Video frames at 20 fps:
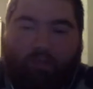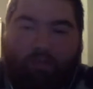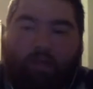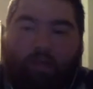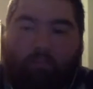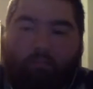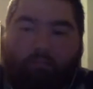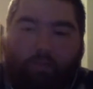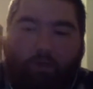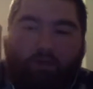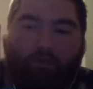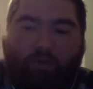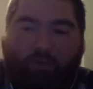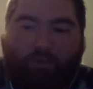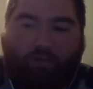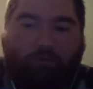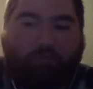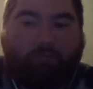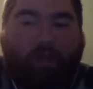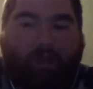And both of
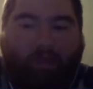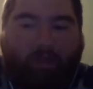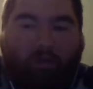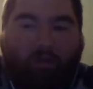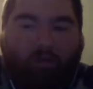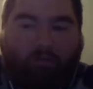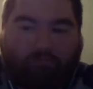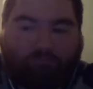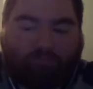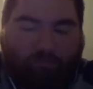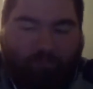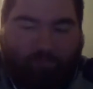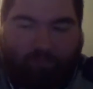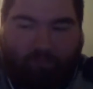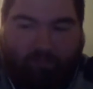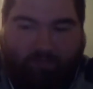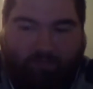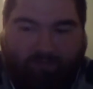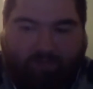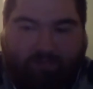them now, Jimmy
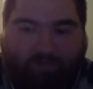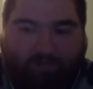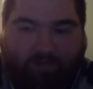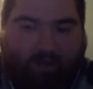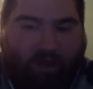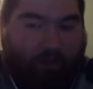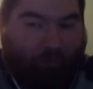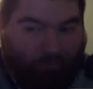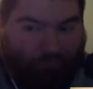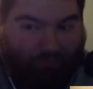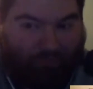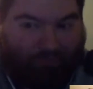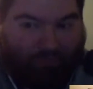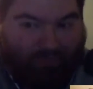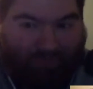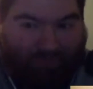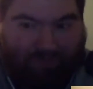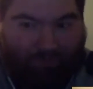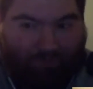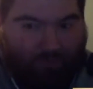Clausen, I don't
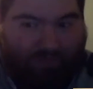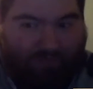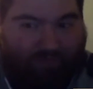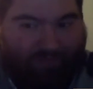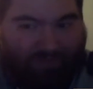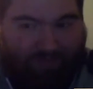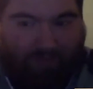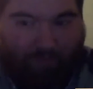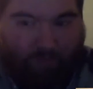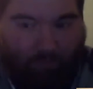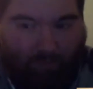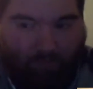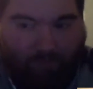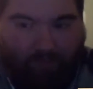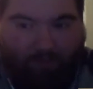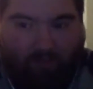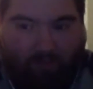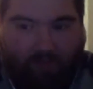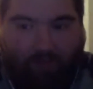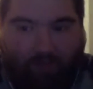think's with a team,
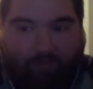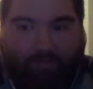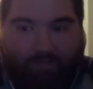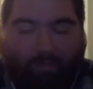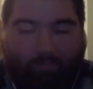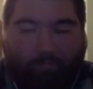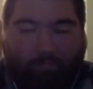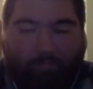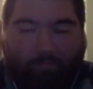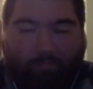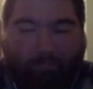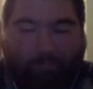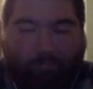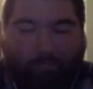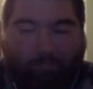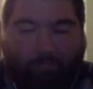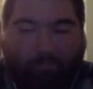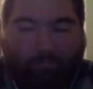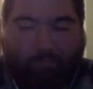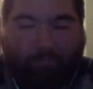and
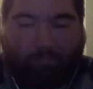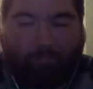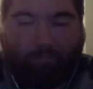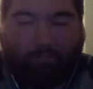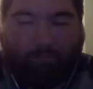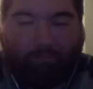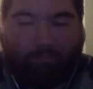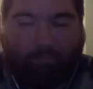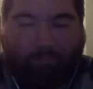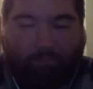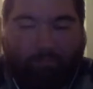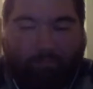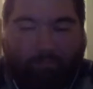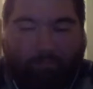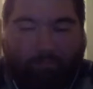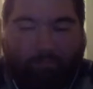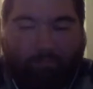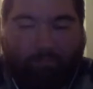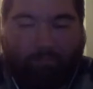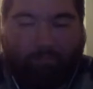Barkley is the
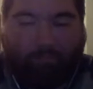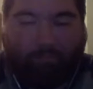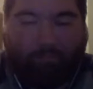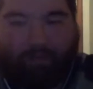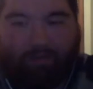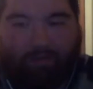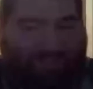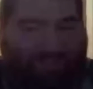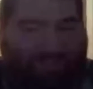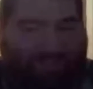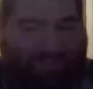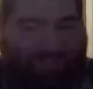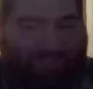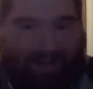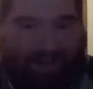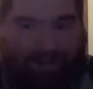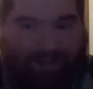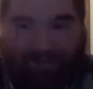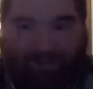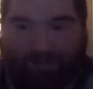backup, I think, in
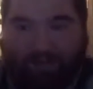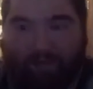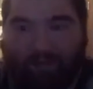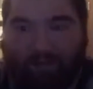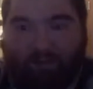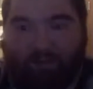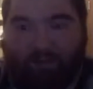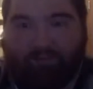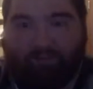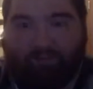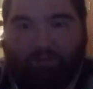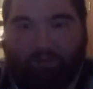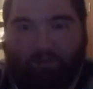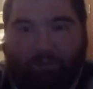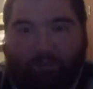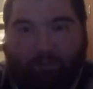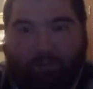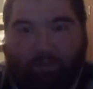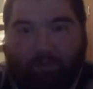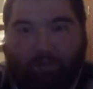Cincinnati.
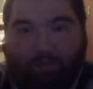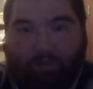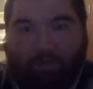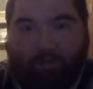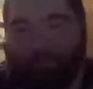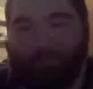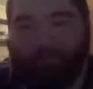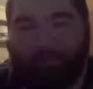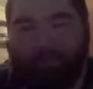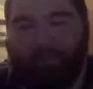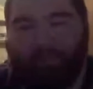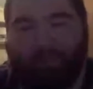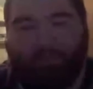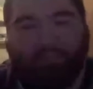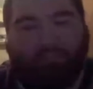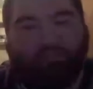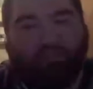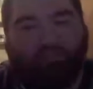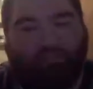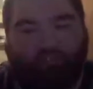So I mean,
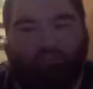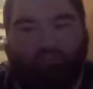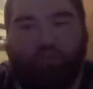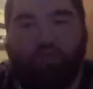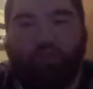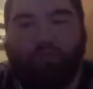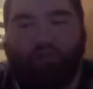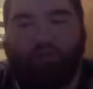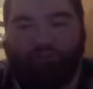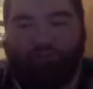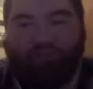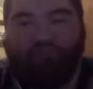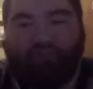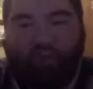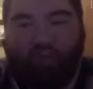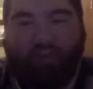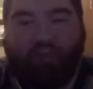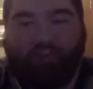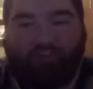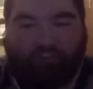it just so
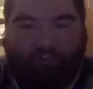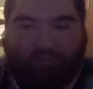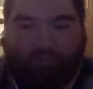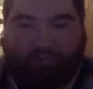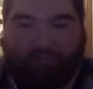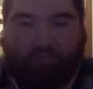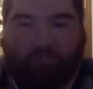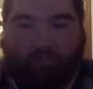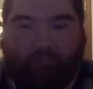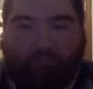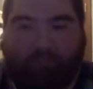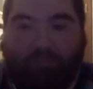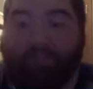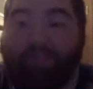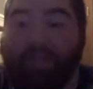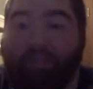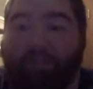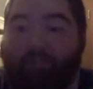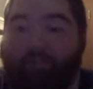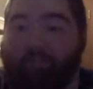much changes.
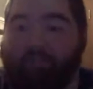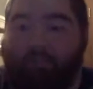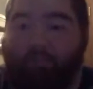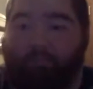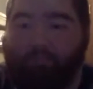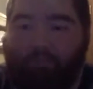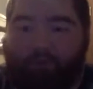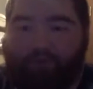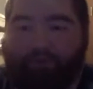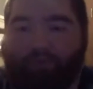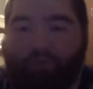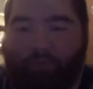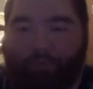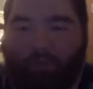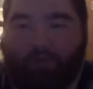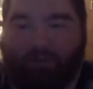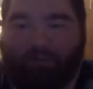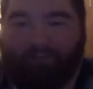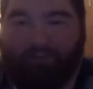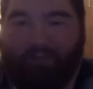But that's the
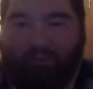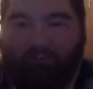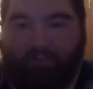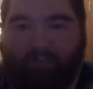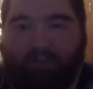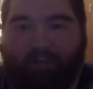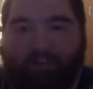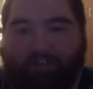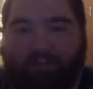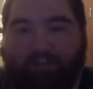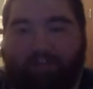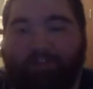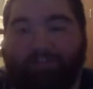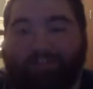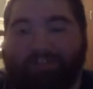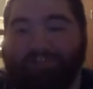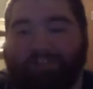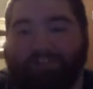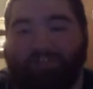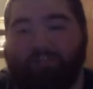beautiful part of Devy, is
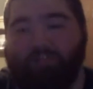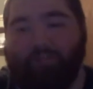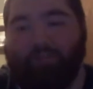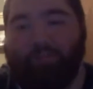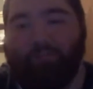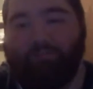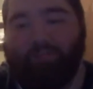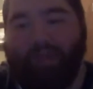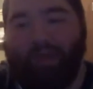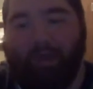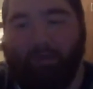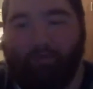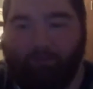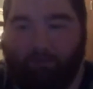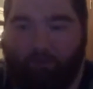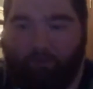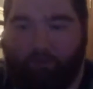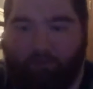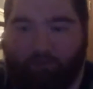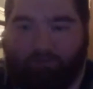it at least lets you keep
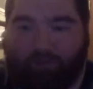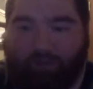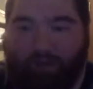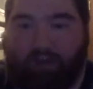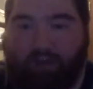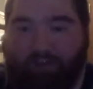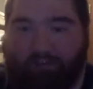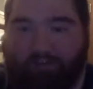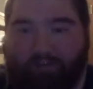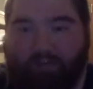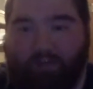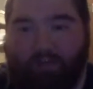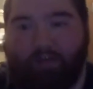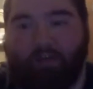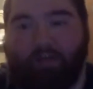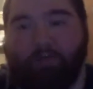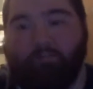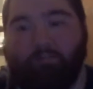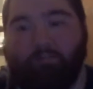tabs on those guys.